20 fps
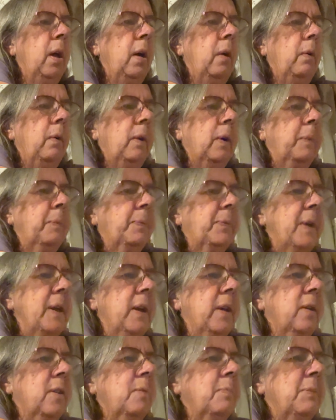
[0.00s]
while I'm
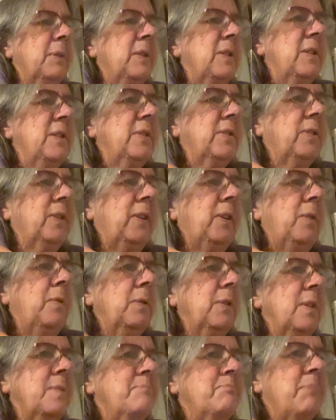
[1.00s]
thinking about it so I don't
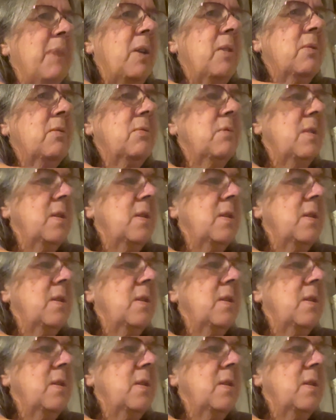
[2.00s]
get burnt.